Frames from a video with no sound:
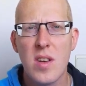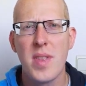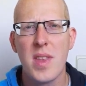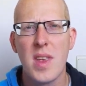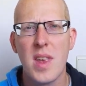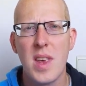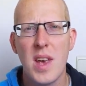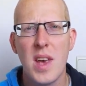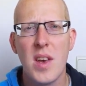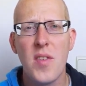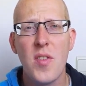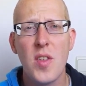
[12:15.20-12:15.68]

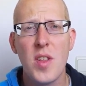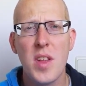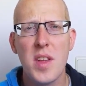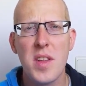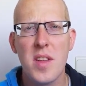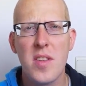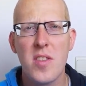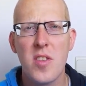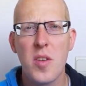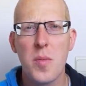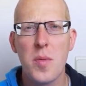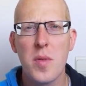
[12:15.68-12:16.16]
If you
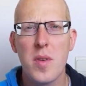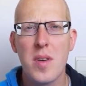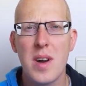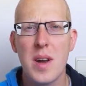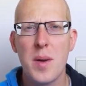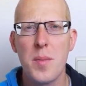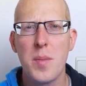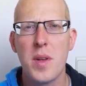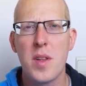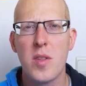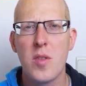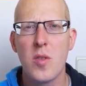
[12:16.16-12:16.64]
didn't
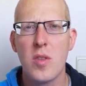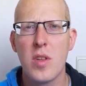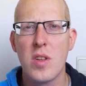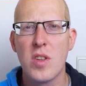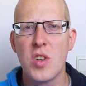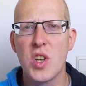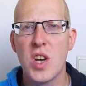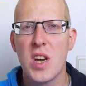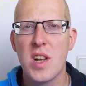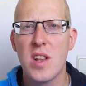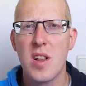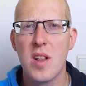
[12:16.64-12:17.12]
subscribe yet to the
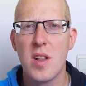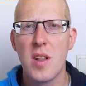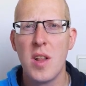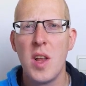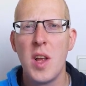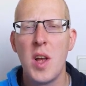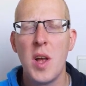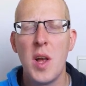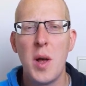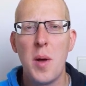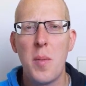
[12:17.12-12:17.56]
channel,